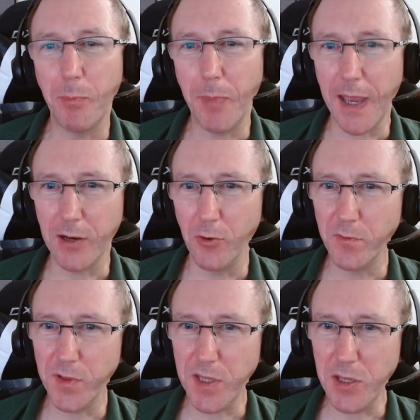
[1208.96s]
a
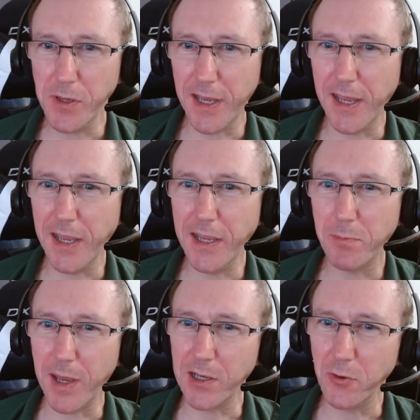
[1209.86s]
backlog for the UK, a
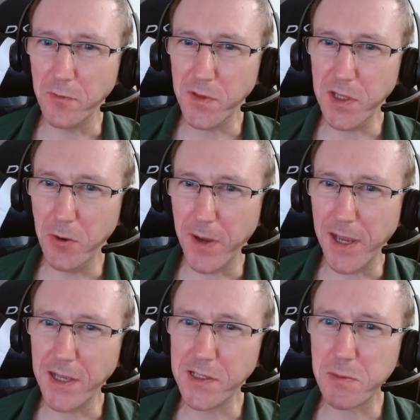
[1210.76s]
backlog for the
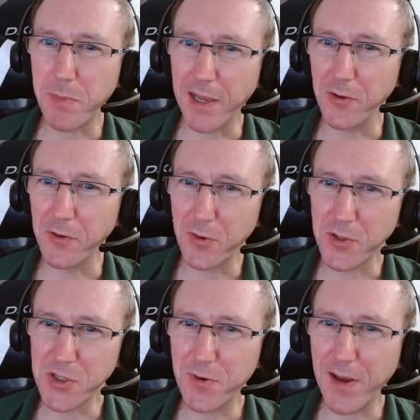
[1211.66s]
US, a backlog for
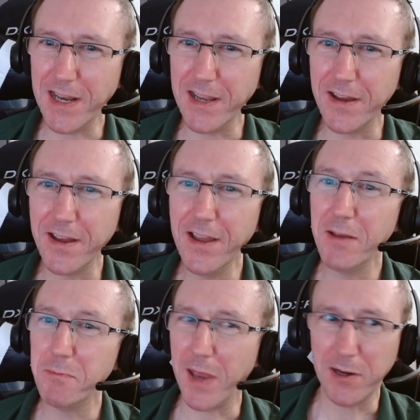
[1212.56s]
Australia,
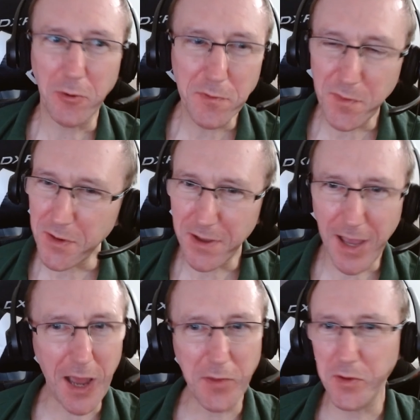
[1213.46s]
backlog for
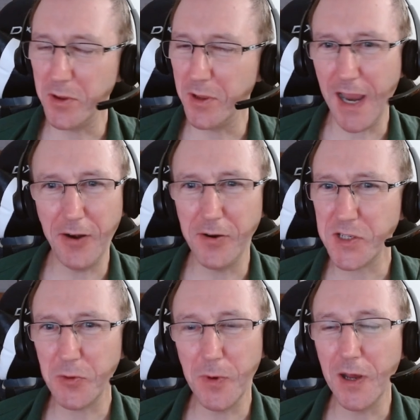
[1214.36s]
other areas
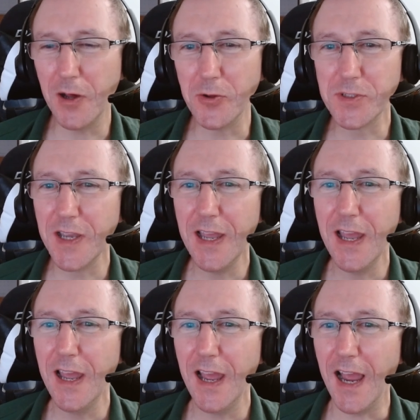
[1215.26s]
of the world.
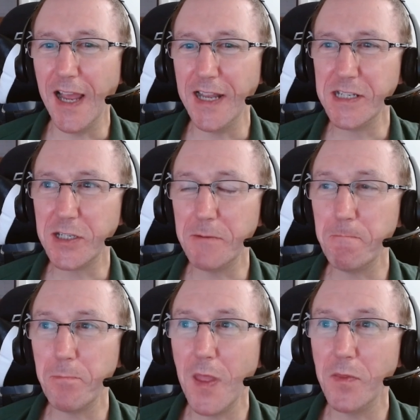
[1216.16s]
And
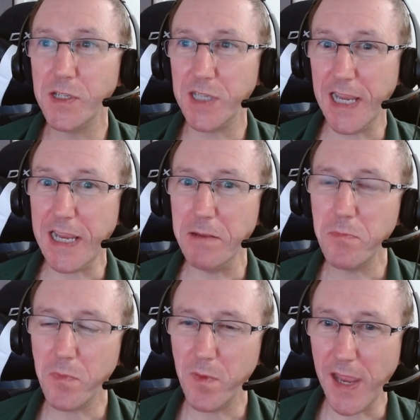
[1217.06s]
the
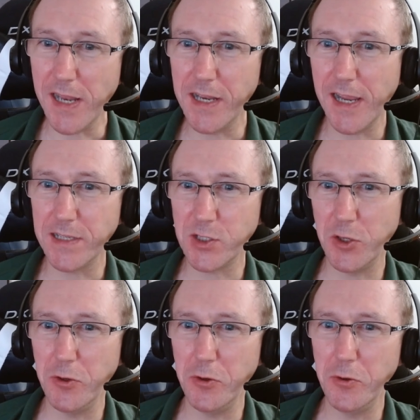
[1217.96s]
team then had
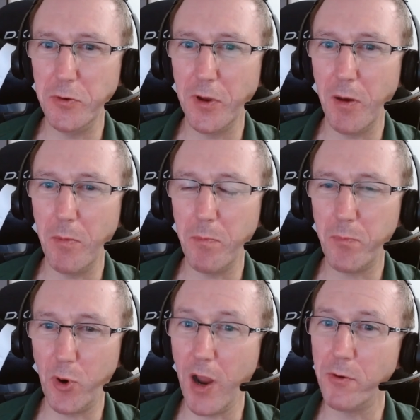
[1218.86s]
to
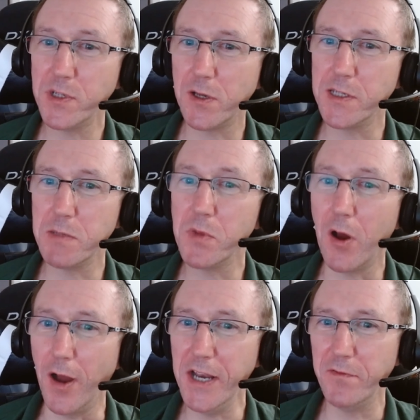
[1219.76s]
prioritize them
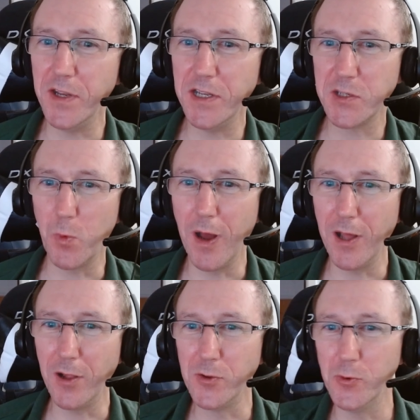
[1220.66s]
kind of in this
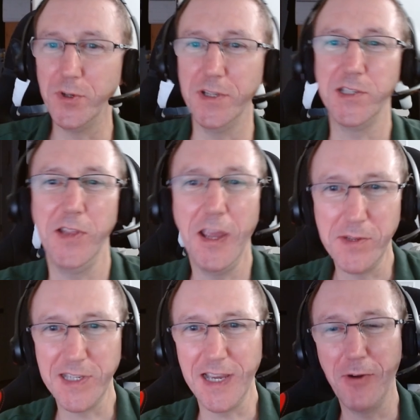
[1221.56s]
wild order. So they
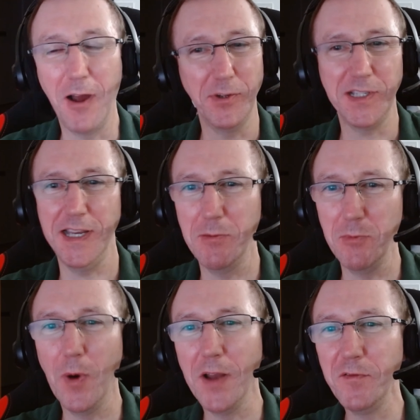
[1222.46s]
would say, right, we'll take
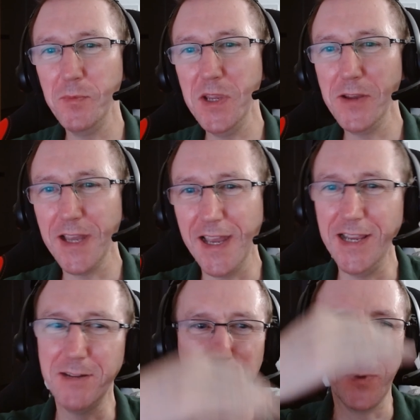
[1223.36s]
number one from
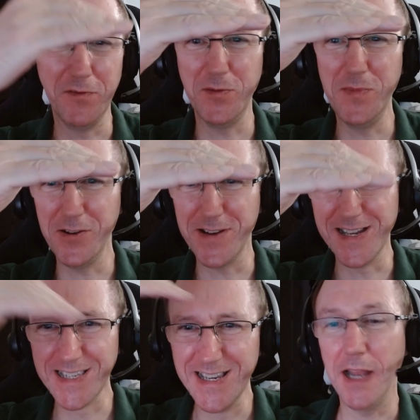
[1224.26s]
UK, number one from
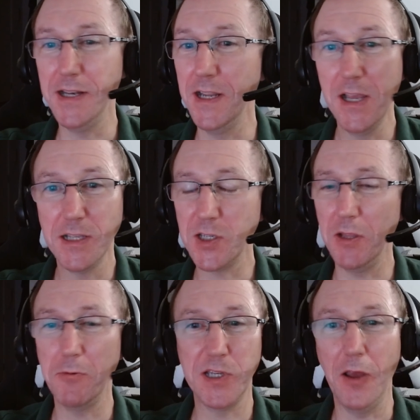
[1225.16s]
US. And so
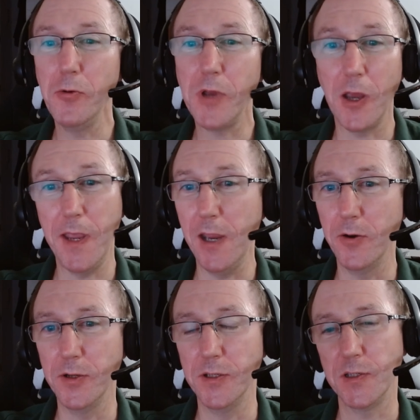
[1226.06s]
there was no
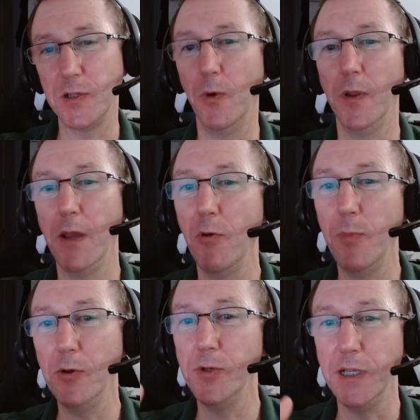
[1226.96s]
coherence to what they were
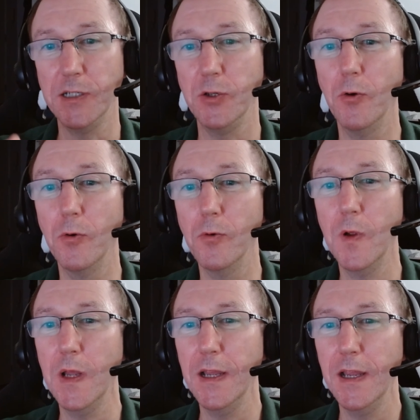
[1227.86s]
building at all.
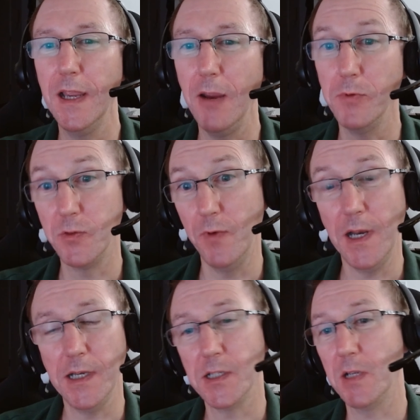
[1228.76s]
It was
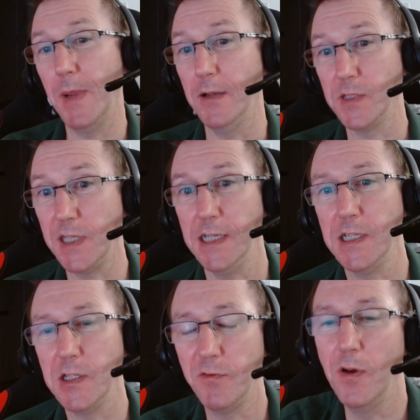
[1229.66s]
really just about
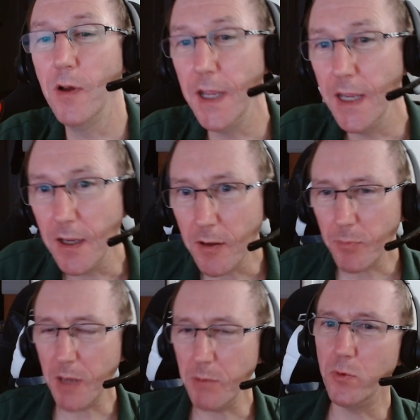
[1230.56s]
satisfying
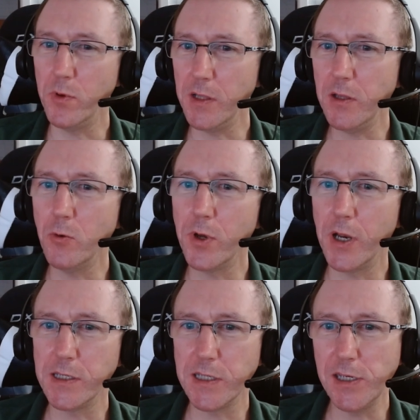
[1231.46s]
people within the
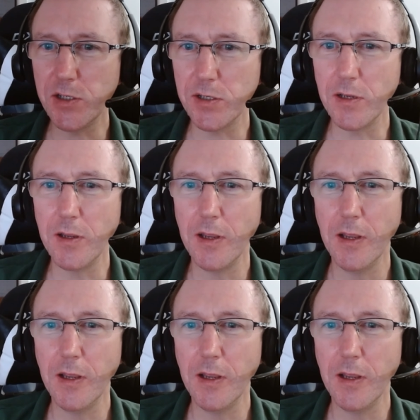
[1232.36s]
organization.